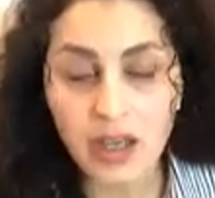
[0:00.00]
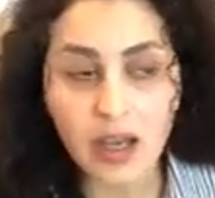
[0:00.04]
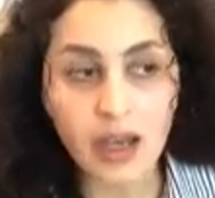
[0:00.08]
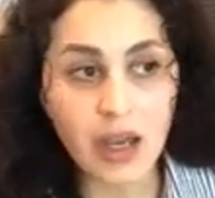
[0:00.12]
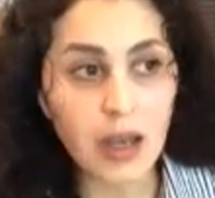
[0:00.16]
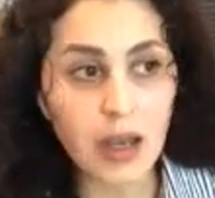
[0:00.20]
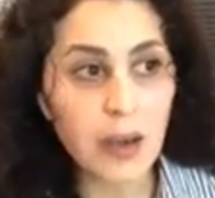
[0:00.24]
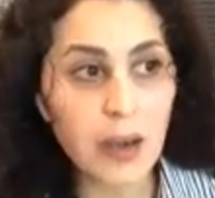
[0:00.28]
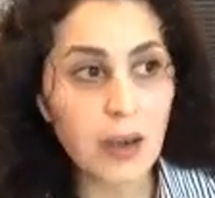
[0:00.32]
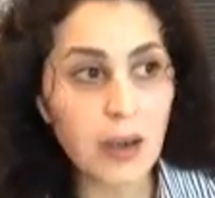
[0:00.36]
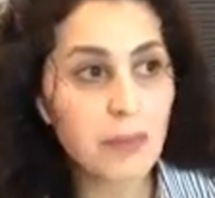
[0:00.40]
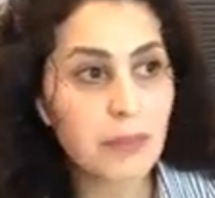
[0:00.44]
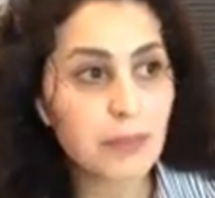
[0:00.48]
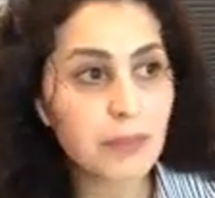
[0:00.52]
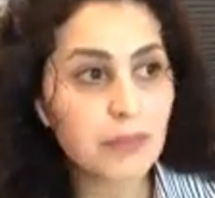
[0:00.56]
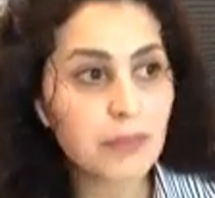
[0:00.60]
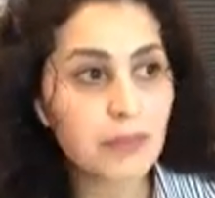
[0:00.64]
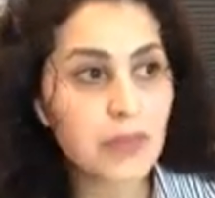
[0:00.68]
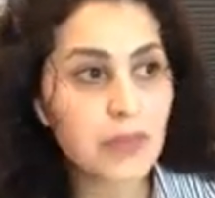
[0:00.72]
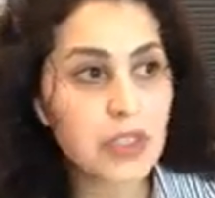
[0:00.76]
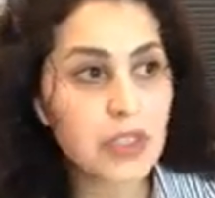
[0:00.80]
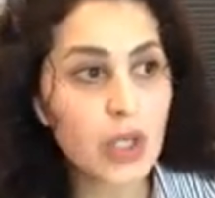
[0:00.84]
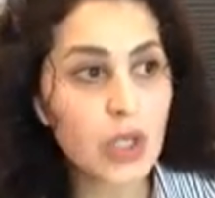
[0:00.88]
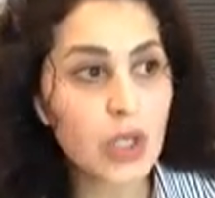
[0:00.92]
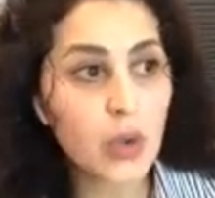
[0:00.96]

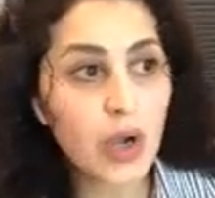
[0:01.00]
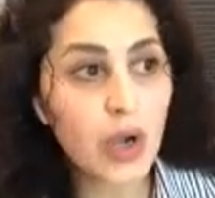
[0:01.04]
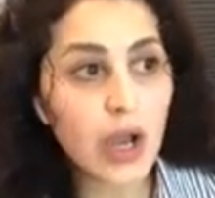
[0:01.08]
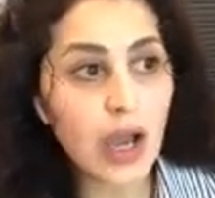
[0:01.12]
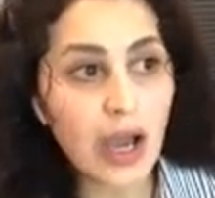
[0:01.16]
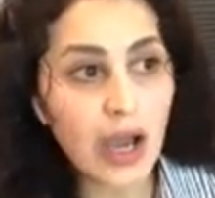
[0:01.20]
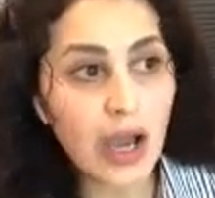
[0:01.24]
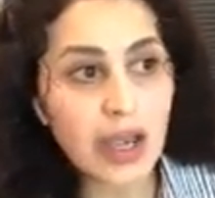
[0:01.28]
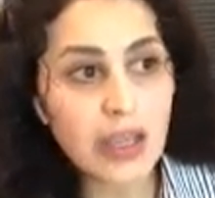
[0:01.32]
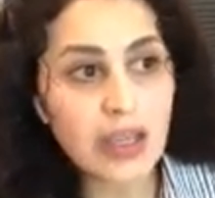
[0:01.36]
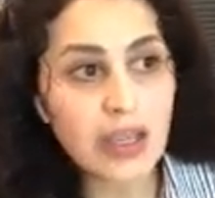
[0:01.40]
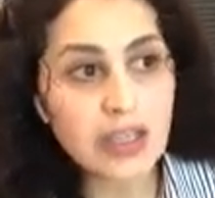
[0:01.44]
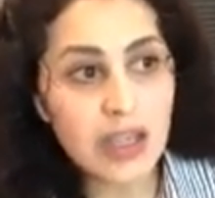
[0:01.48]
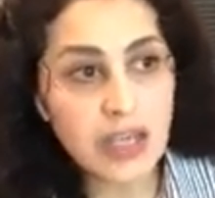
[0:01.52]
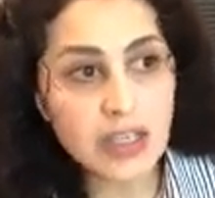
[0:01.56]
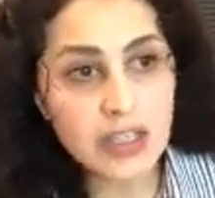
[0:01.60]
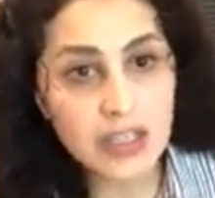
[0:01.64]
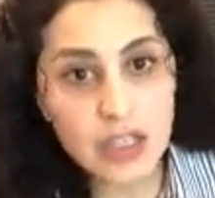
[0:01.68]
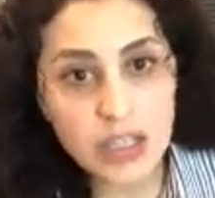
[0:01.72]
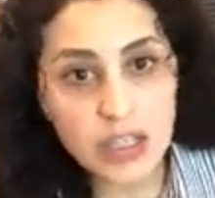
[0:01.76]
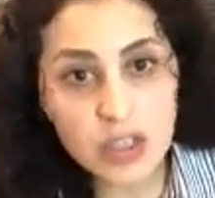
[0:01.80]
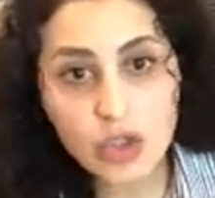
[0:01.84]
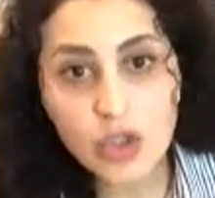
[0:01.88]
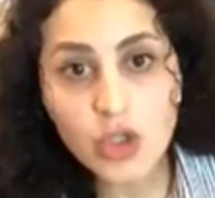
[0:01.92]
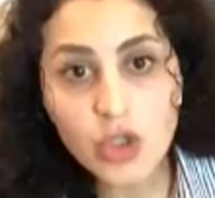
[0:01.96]
So
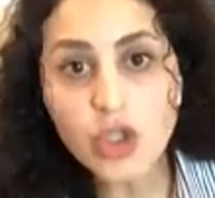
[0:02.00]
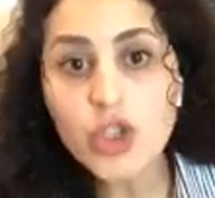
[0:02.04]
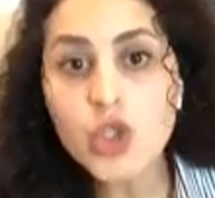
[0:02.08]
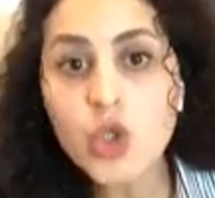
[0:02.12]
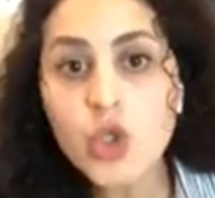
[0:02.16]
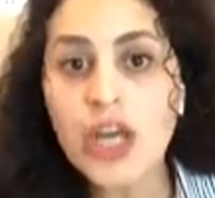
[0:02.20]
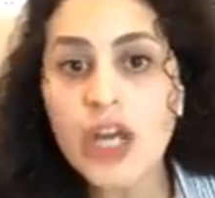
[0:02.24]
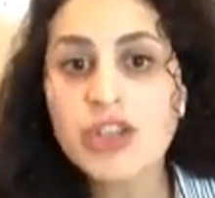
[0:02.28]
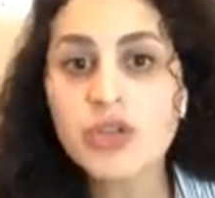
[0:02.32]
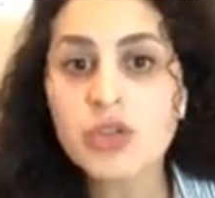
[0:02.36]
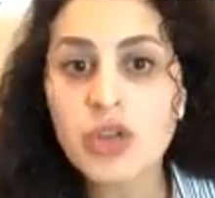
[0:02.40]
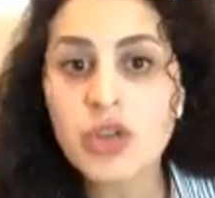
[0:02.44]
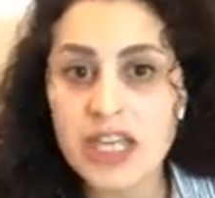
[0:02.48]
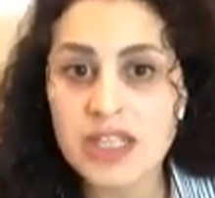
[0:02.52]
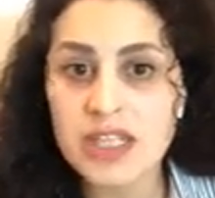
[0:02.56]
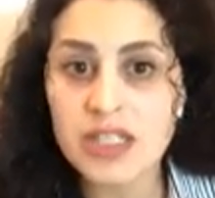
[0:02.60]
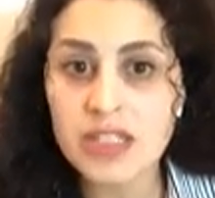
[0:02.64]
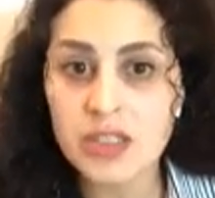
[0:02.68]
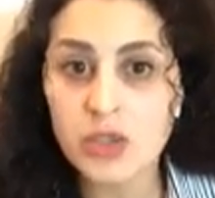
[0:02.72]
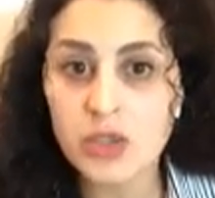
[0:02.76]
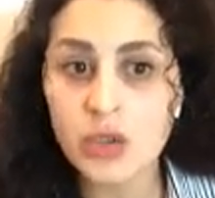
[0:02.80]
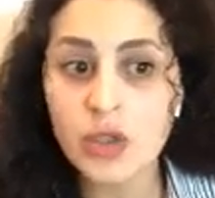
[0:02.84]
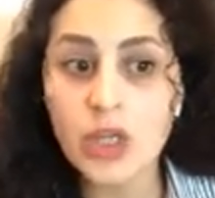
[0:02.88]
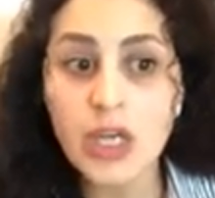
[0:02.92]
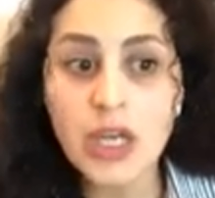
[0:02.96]
it's good to address,
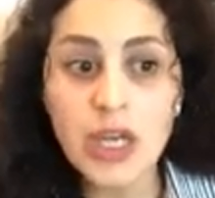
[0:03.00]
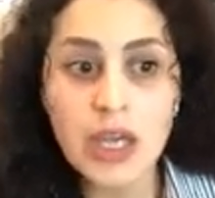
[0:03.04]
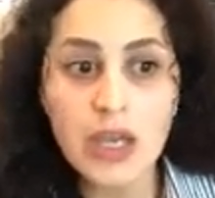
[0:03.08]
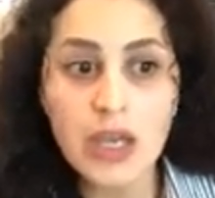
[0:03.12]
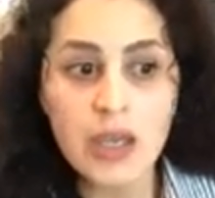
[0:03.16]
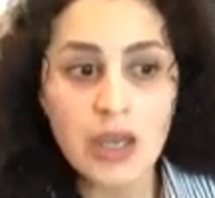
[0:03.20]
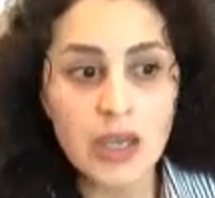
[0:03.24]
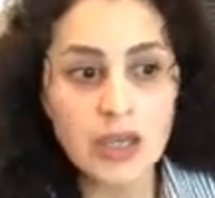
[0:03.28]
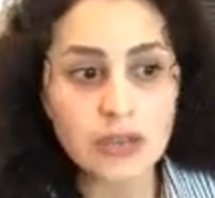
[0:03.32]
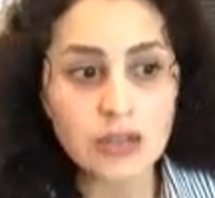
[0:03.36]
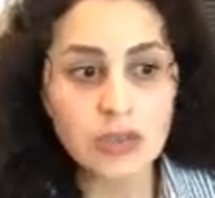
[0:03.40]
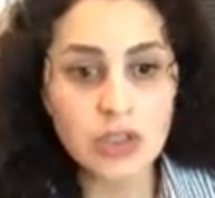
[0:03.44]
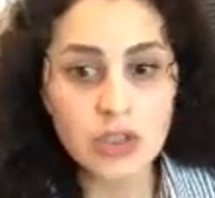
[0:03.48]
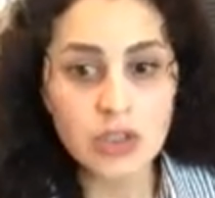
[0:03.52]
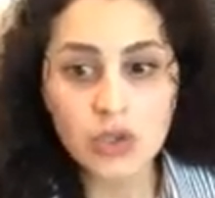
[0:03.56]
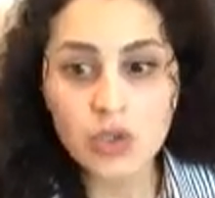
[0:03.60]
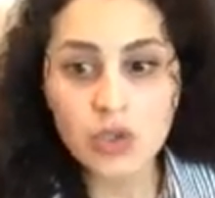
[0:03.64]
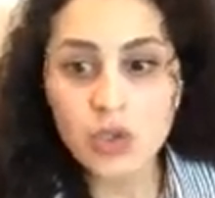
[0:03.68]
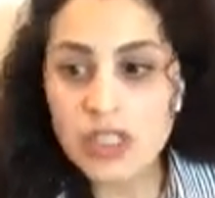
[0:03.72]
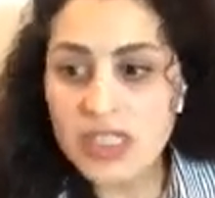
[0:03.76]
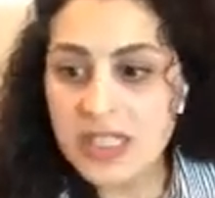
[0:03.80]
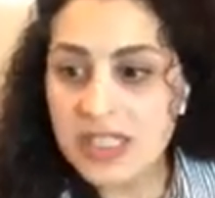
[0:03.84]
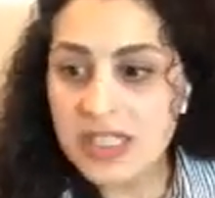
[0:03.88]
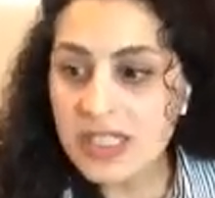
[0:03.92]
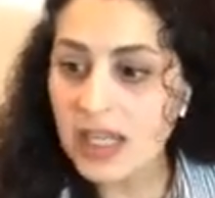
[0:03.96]

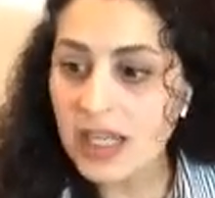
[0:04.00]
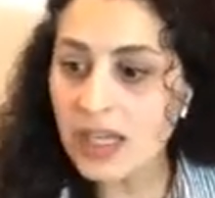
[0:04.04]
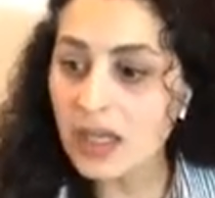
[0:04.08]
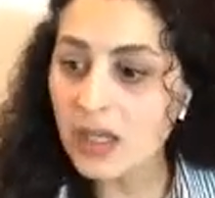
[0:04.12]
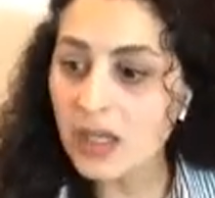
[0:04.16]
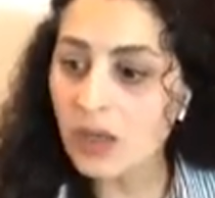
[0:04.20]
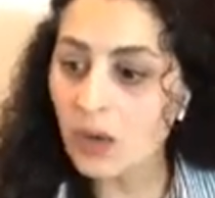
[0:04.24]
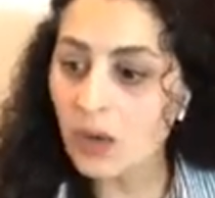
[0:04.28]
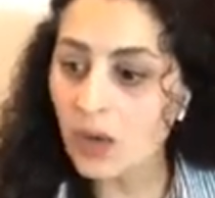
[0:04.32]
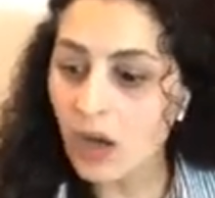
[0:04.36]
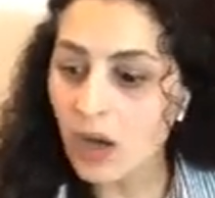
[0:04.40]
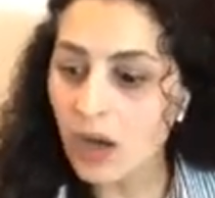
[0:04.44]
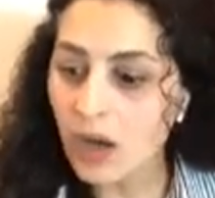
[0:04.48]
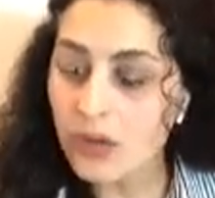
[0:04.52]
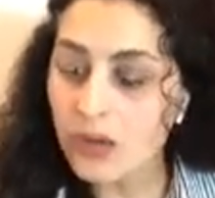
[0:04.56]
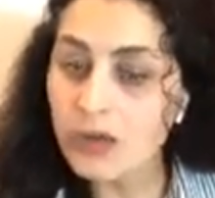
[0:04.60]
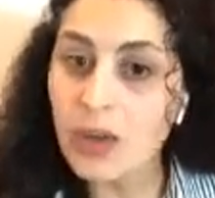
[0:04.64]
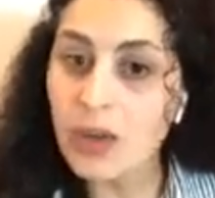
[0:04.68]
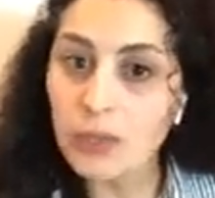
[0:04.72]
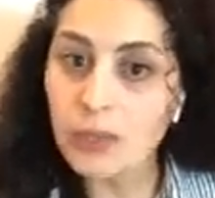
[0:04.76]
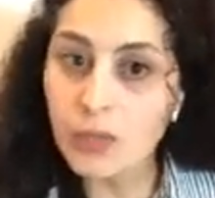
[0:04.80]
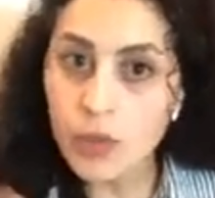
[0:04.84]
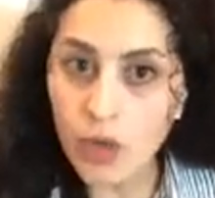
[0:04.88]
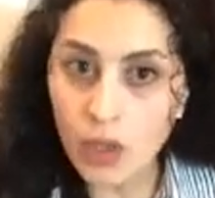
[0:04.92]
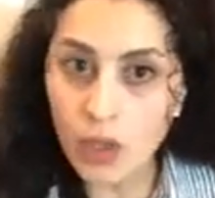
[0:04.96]
to see the
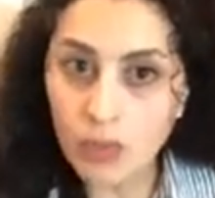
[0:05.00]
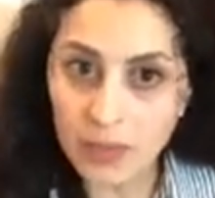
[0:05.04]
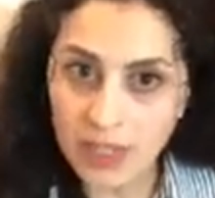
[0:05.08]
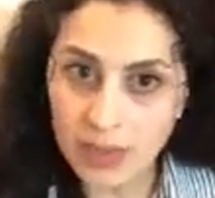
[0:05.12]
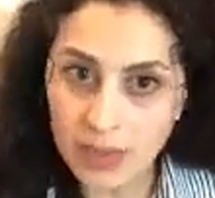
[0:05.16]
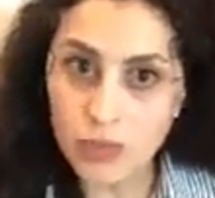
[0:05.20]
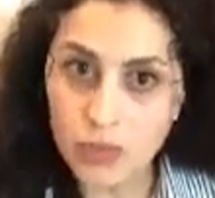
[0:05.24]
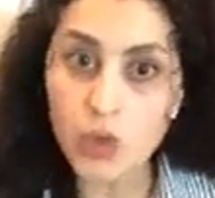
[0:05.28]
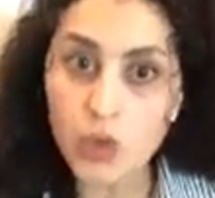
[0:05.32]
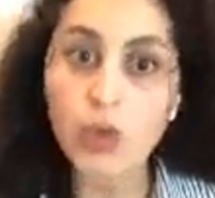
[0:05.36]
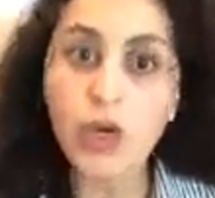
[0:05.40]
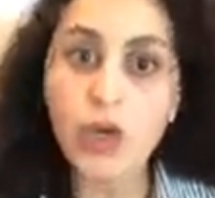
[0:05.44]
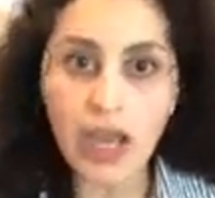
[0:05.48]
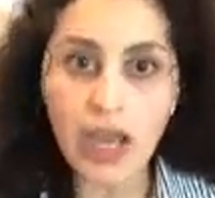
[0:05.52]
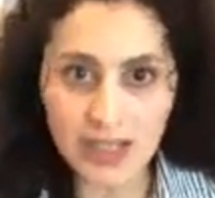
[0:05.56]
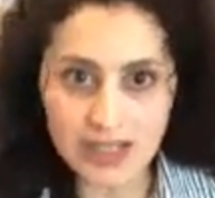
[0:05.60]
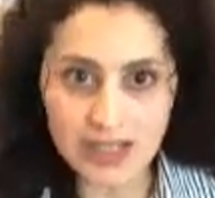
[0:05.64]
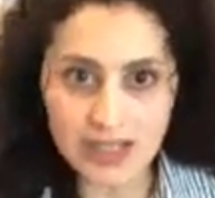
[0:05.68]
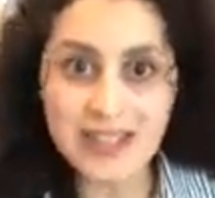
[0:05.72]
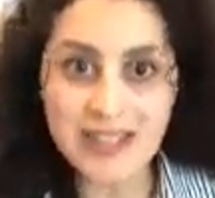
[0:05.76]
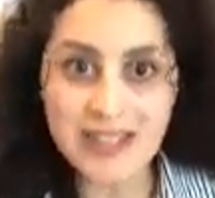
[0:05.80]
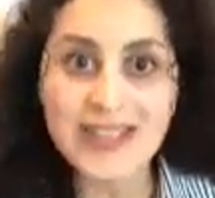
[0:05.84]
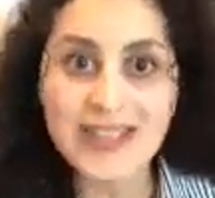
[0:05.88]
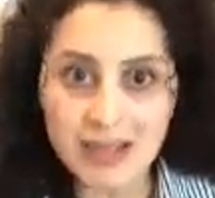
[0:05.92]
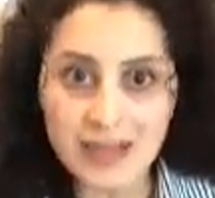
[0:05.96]
problem, to, as I
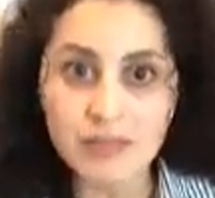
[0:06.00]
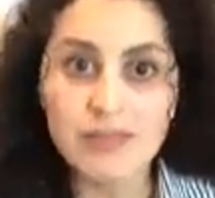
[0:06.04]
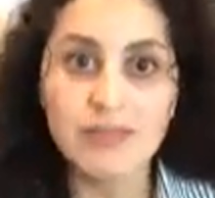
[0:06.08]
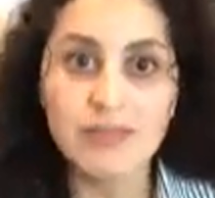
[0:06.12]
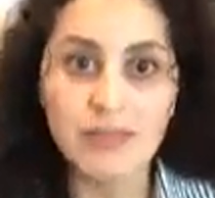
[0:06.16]
said,